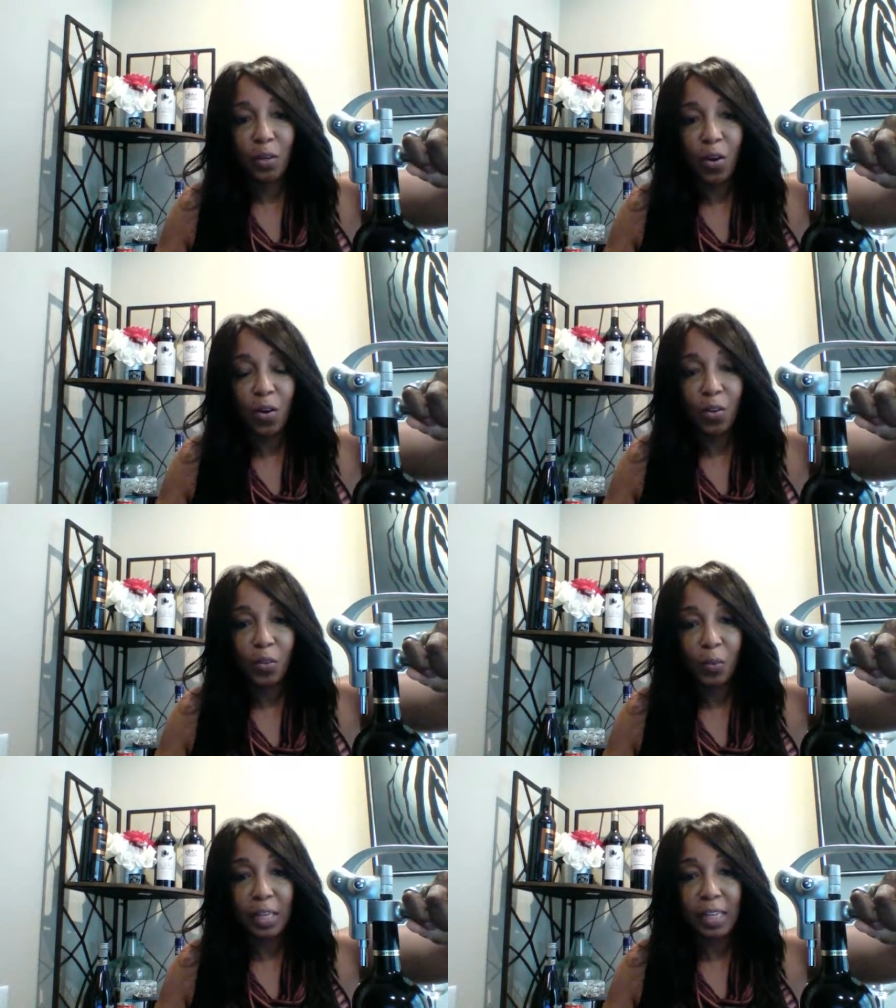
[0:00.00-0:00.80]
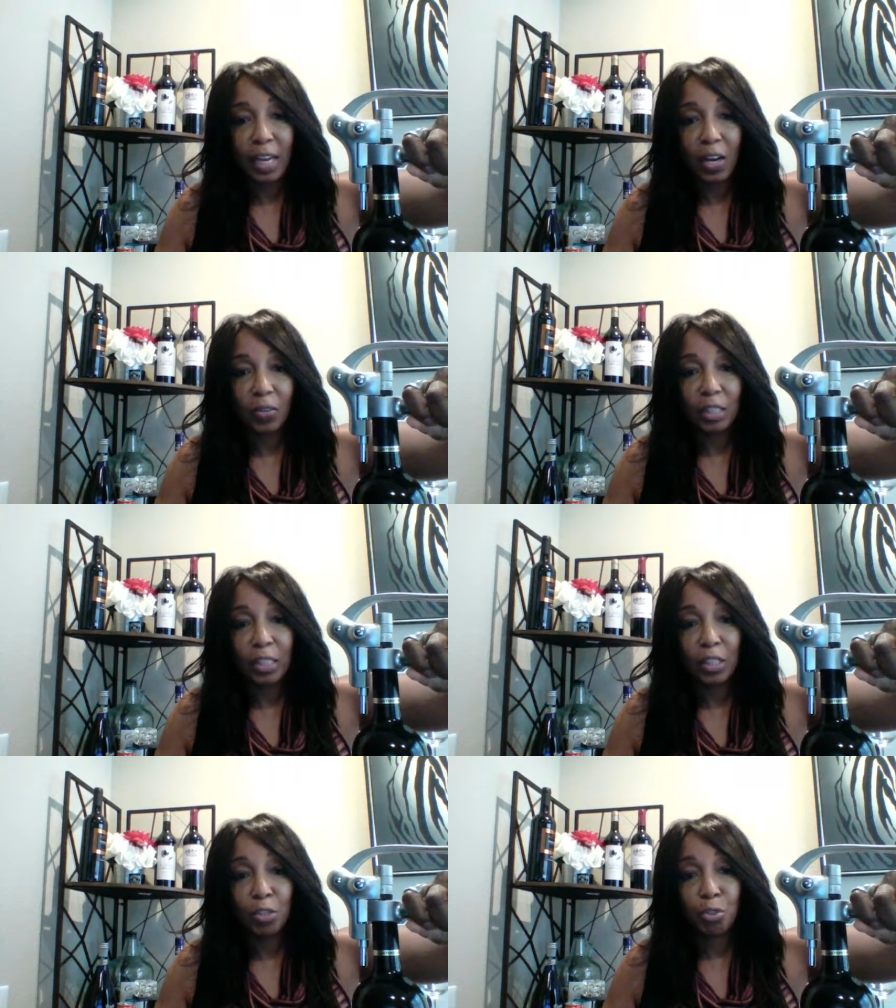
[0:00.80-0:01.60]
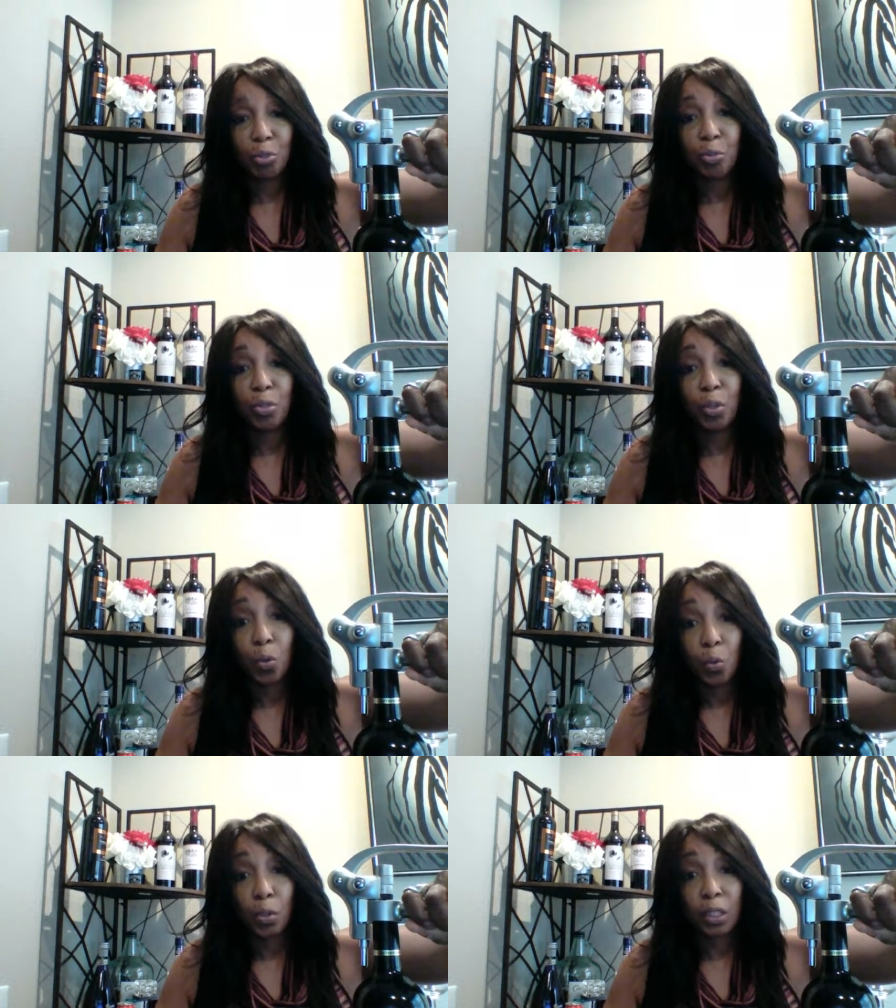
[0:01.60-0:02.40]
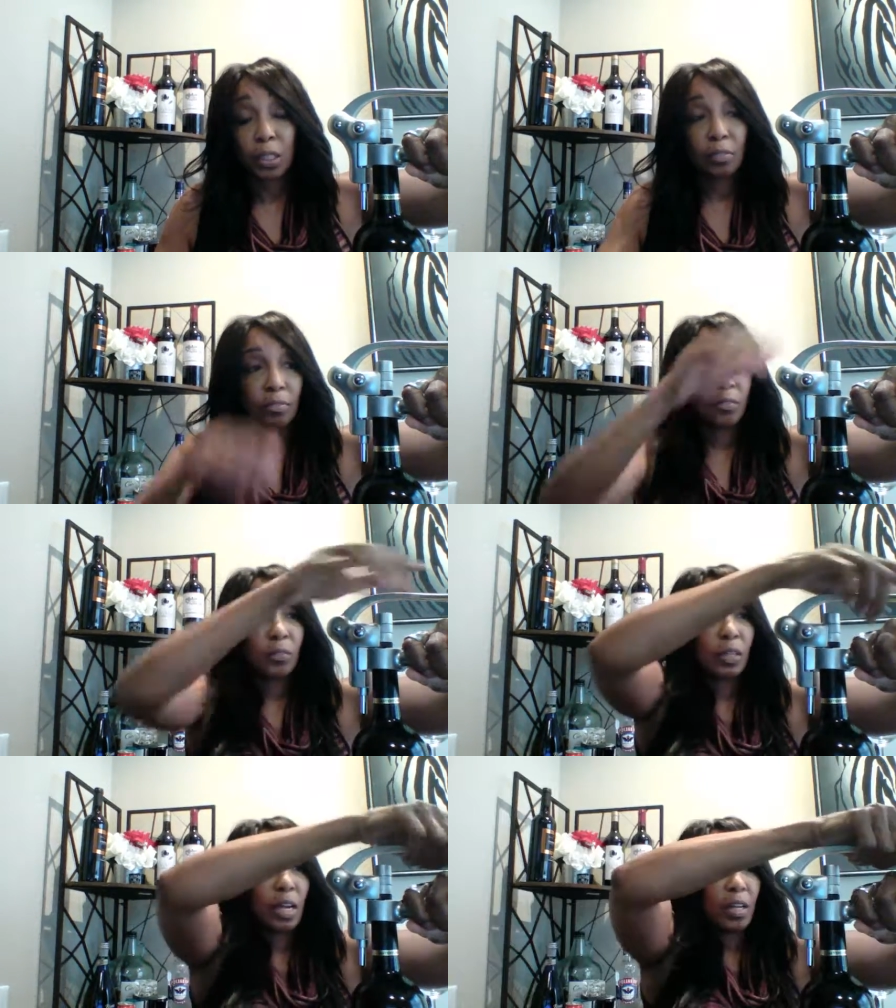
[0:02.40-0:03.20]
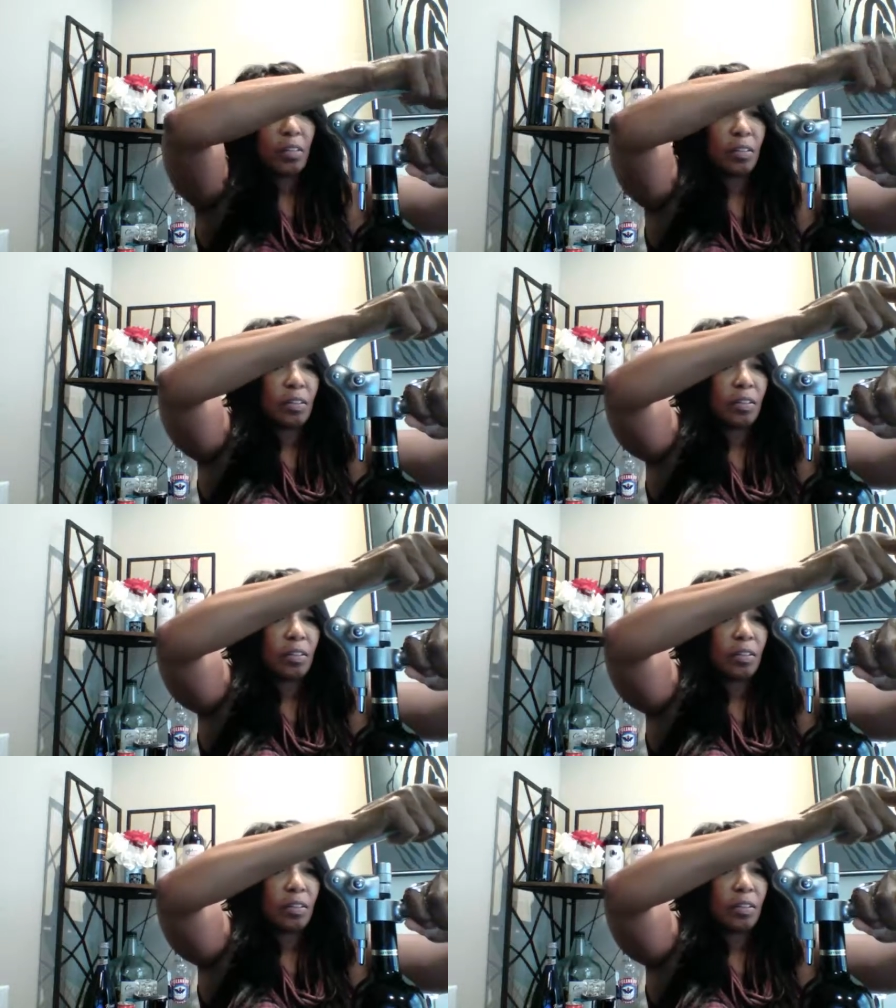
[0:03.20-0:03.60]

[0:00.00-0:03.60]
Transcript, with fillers: went all the way down into the cork, okay?